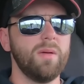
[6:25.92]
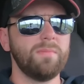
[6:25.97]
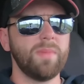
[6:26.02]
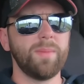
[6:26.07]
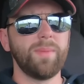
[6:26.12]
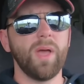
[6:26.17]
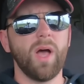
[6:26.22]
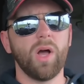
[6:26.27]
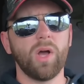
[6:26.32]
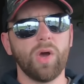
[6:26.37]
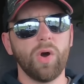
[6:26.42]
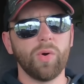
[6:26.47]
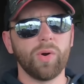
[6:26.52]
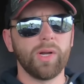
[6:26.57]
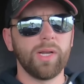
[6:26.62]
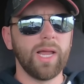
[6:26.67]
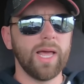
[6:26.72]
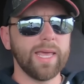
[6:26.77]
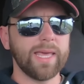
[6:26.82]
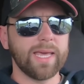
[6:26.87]
Maybe I'll go
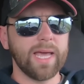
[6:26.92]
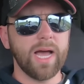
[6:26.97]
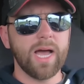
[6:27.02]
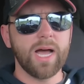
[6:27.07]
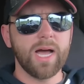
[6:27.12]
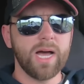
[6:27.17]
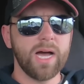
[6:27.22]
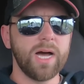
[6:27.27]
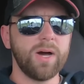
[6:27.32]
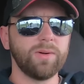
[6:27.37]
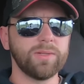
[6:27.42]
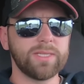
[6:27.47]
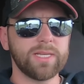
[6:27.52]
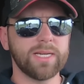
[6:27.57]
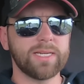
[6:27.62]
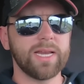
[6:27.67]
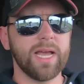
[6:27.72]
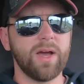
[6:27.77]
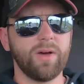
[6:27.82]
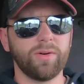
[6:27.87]
to like, uh, what's
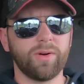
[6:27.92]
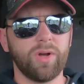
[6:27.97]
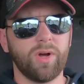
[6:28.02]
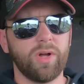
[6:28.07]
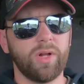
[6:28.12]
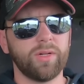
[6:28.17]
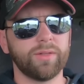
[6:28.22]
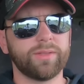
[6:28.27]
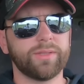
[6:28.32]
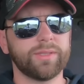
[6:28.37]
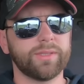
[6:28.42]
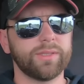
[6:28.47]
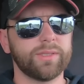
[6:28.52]
that town called?